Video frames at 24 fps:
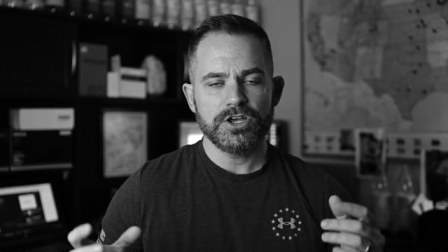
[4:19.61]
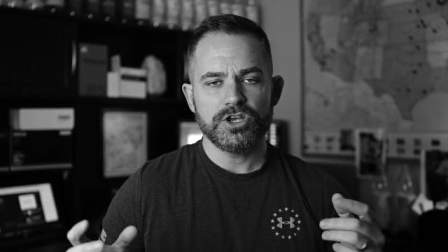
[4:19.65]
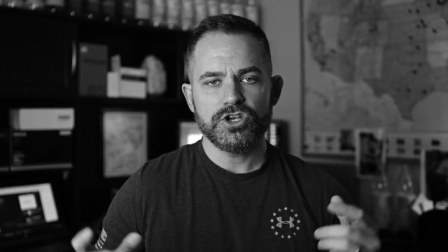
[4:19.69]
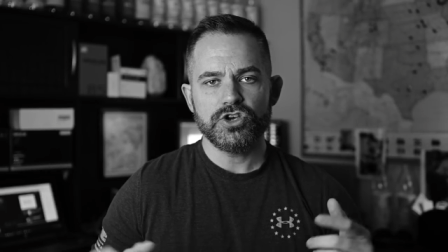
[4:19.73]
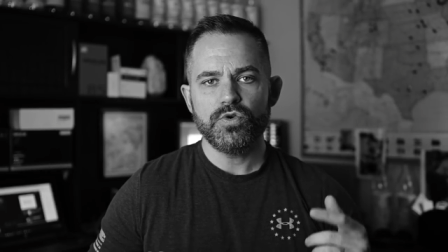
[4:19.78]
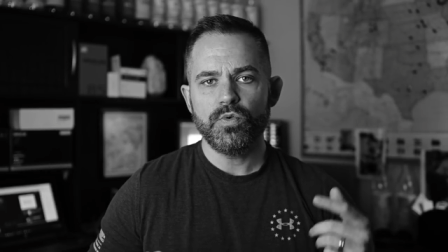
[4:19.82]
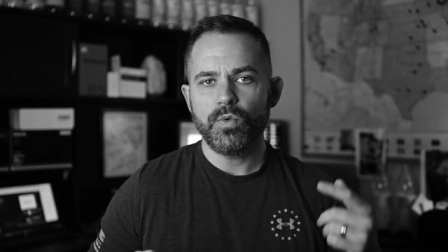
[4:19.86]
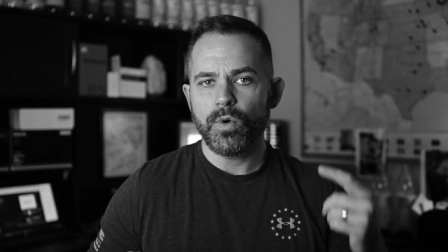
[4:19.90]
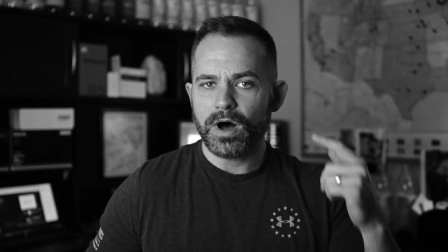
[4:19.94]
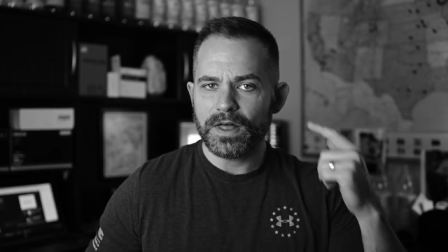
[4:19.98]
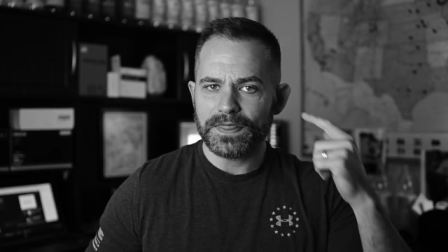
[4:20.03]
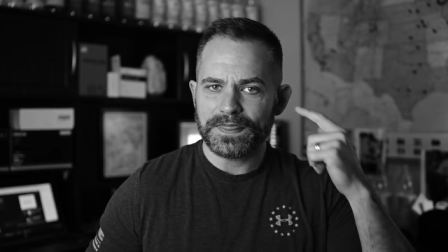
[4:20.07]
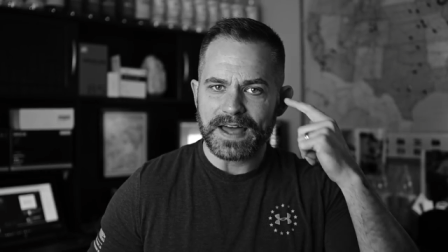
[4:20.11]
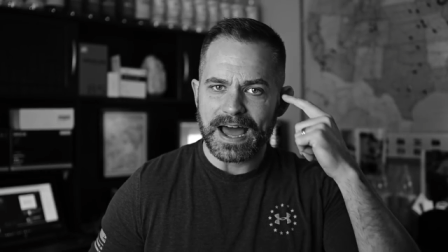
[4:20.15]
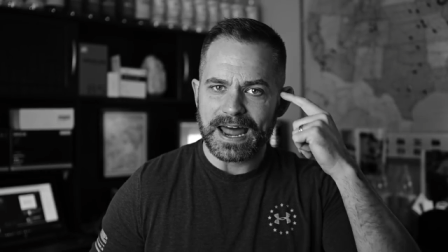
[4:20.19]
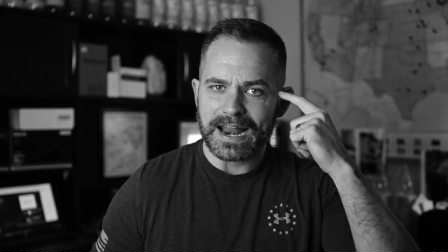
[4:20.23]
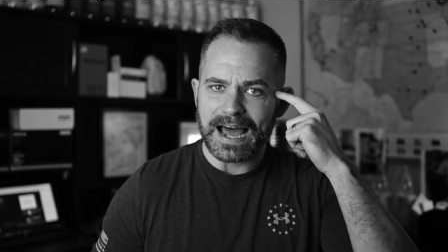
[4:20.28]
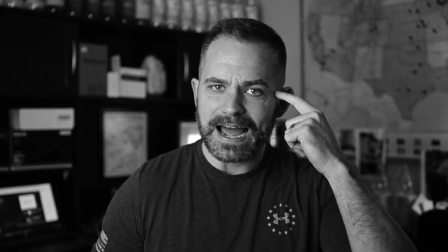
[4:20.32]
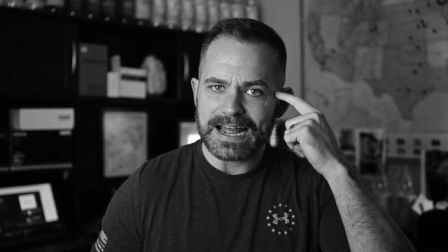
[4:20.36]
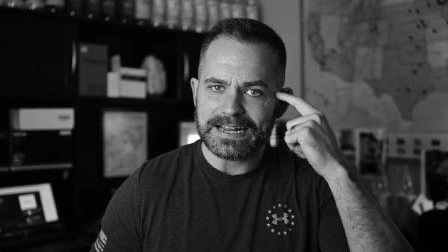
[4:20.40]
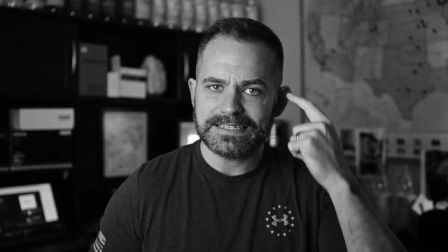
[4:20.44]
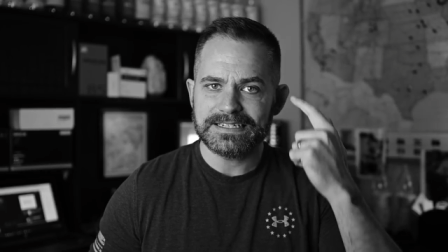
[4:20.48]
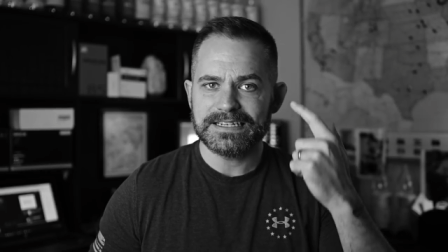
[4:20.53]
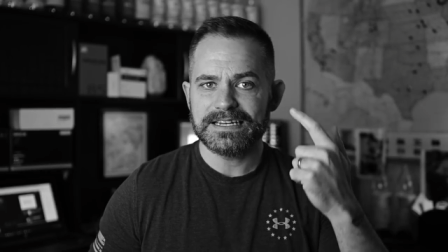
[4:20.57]
you want that
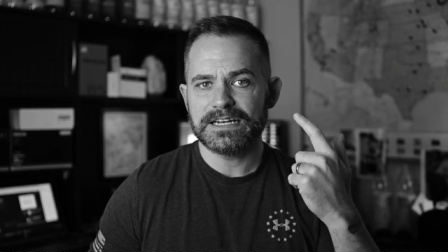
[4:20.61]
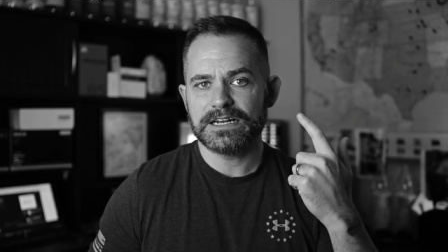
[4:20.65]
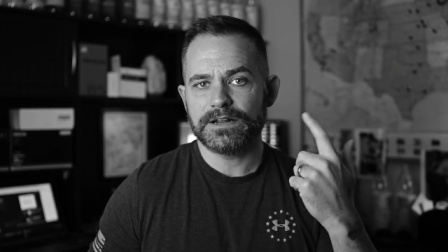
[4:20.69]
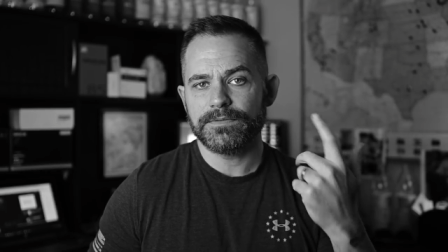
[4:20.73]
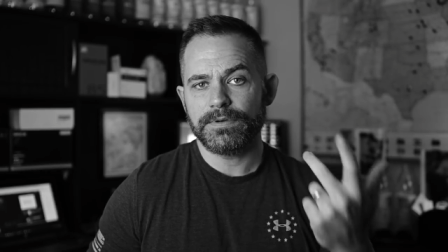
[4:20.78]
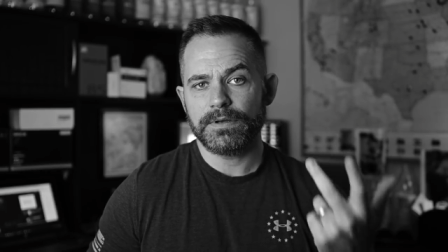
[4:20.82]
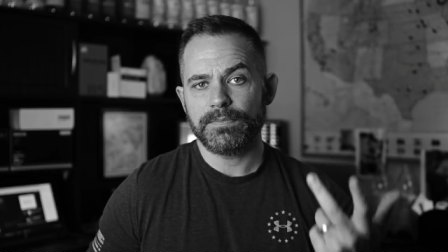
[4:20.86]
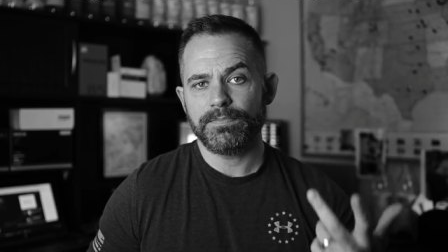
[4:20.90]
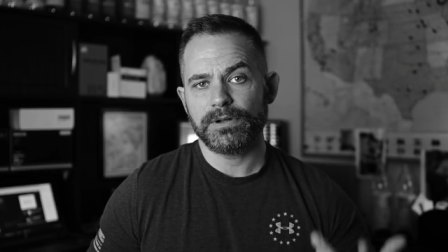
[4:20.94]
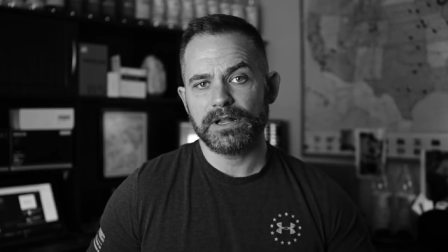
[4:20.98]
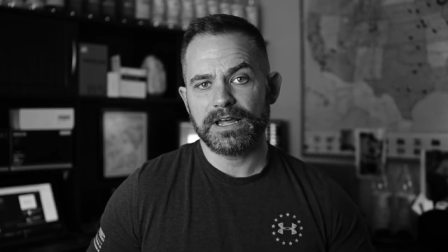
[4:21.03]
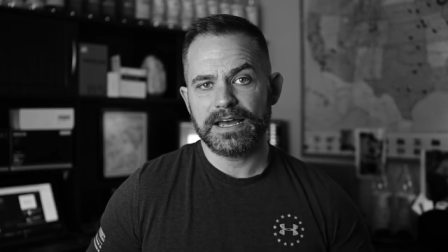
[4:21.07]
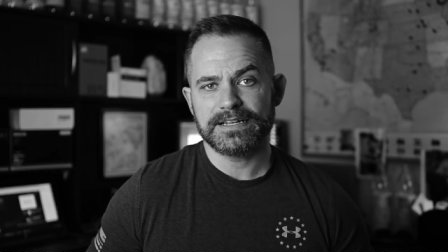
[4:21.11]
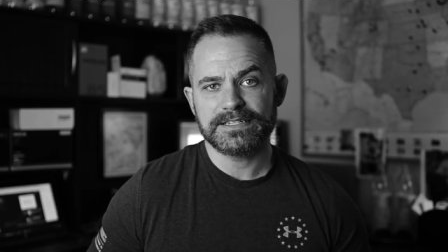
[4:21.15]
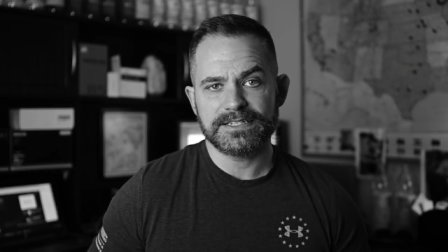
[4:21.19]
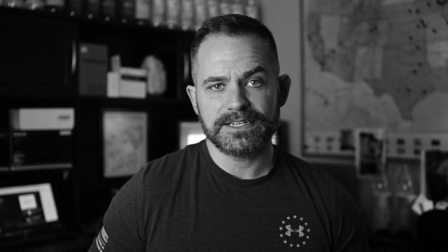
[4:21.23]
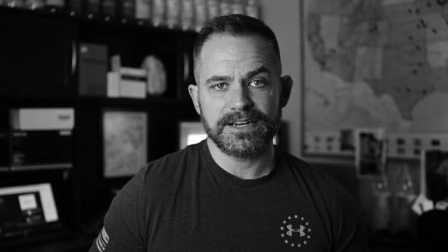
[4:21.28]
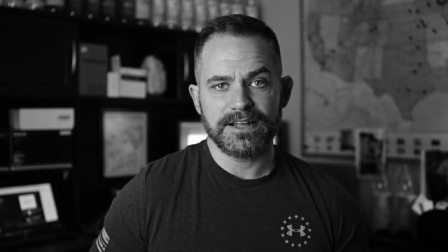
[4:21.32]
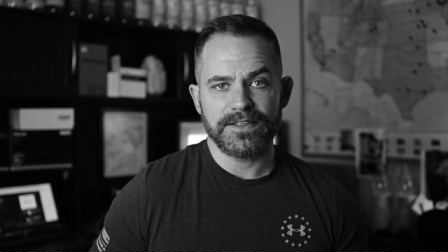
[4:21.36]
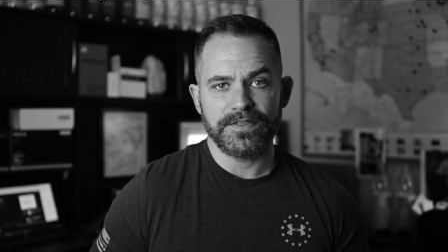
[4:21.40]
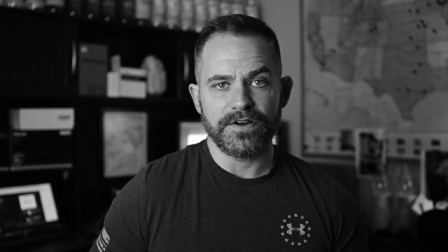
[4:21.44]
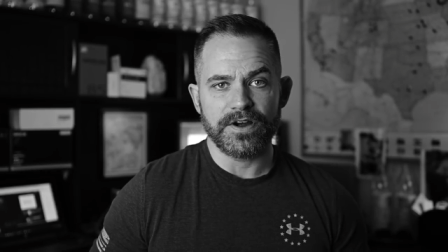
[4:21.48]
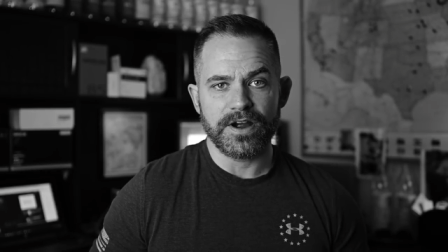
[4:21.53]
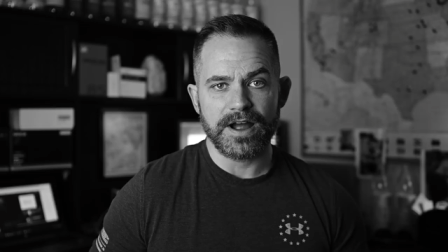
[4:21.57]
idea to be
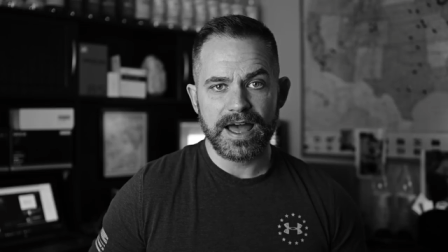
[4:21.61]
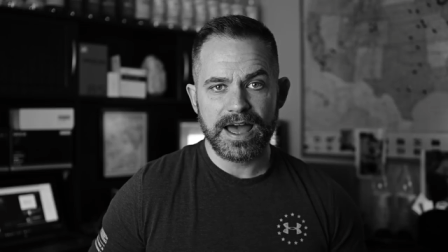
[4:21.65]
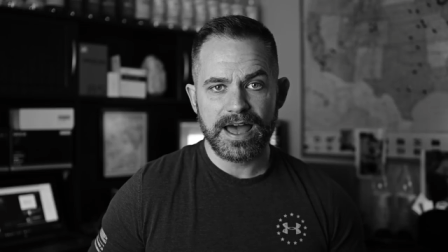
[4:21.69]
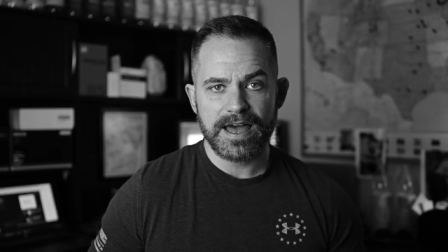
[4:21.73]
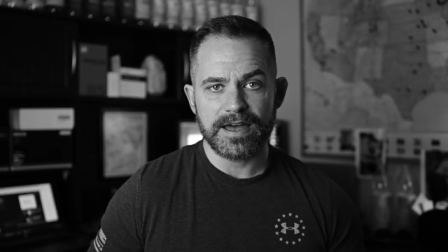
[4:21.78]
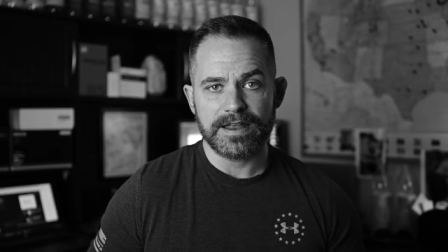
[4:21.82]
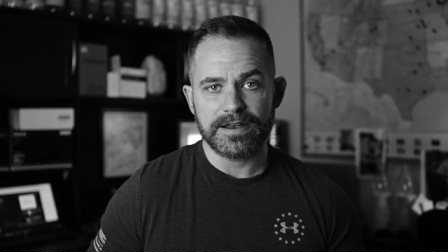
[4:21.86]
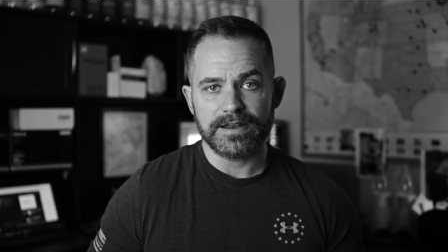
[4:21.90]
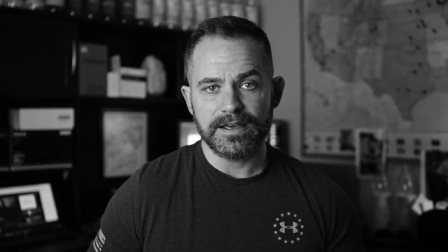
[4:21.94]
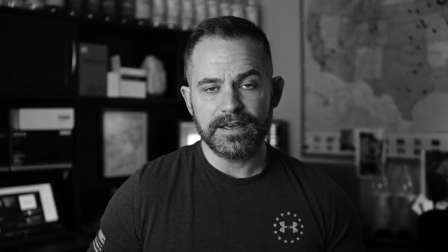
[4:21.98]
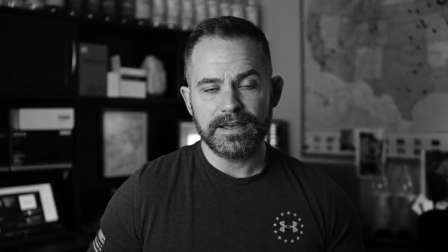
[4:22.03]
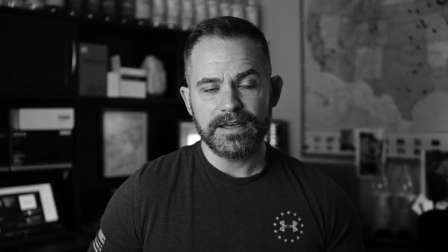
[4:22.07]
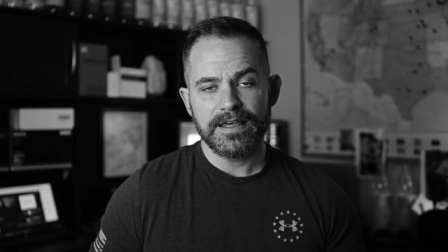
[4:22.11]
planted in their head